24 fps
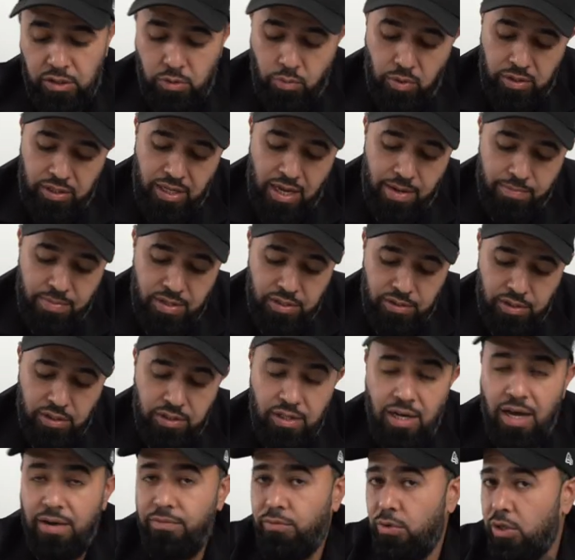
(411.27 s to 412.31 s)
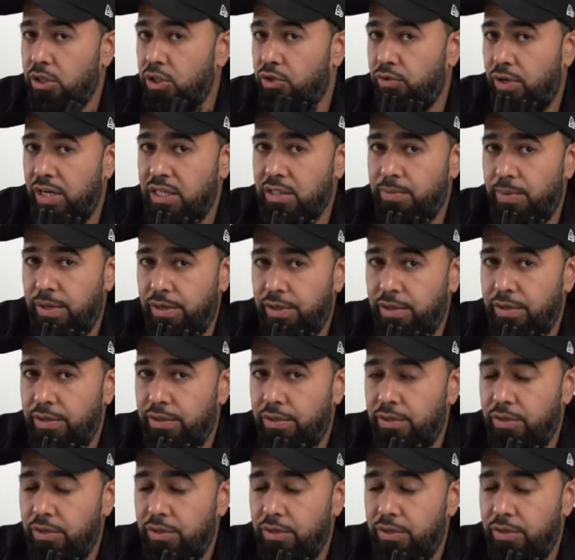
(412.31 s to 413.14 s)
So what that means is you have one transmitter.